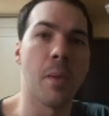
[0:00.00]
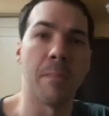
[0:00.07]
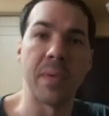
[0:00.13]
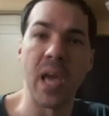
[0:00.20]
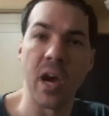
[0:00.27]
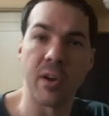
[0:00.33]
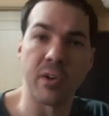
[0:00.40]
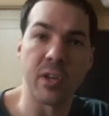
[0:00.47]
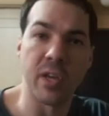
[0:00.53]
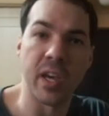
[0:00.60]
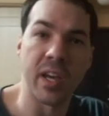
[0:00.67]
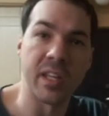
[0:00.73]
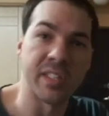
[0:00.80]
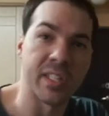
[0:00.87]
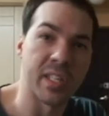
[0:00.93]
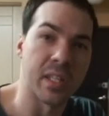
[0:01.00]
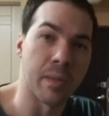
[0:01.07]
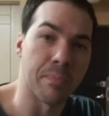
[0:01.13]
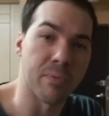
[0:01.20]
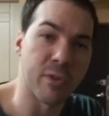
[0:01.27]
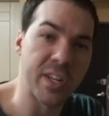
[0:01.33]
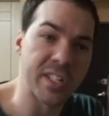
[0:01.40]
Byakuya is in the
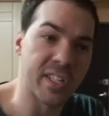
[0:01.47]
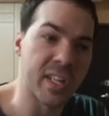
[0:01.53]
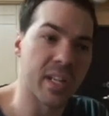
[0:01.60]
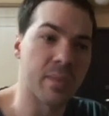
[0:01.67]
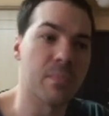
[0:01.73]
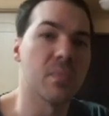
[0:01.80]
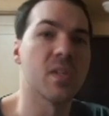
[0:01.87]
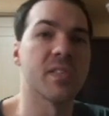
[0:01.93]
prison,